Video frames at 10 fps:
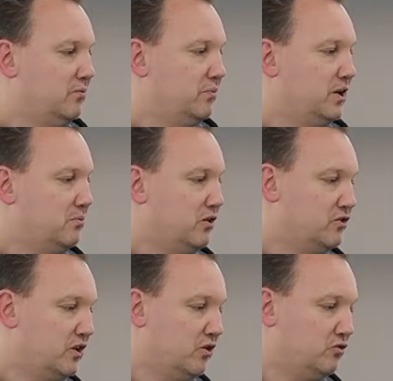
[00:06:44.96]
pretty
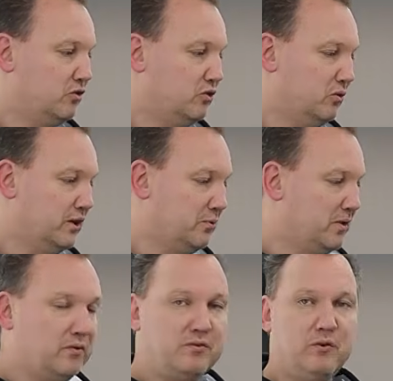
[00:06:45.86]
much can also do a little
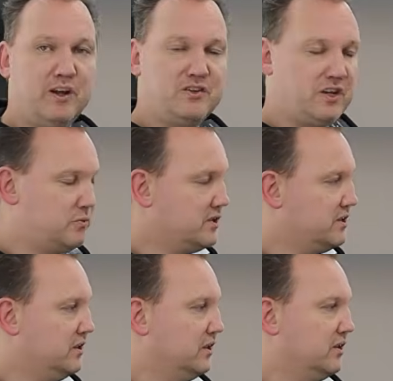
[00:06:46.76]
bit of correction as we
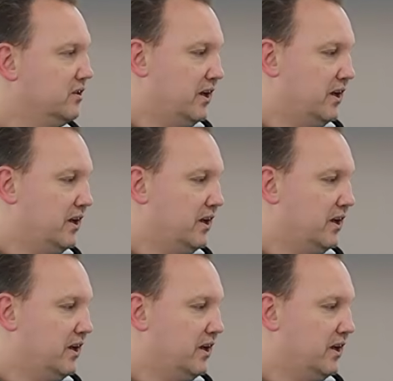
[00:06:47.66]
see in here,